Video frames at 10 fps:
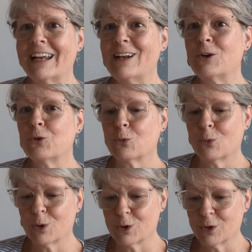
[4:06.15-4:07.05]
in His
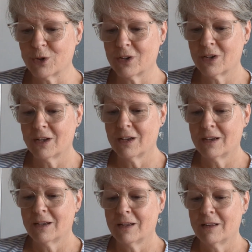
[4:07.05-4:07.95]
word
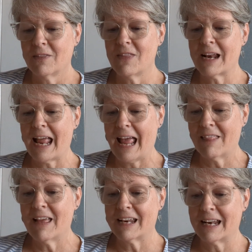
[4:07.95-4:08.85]
that
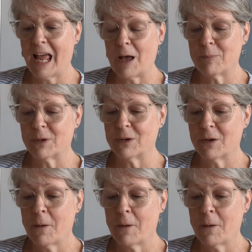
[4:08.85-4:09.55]
it happened.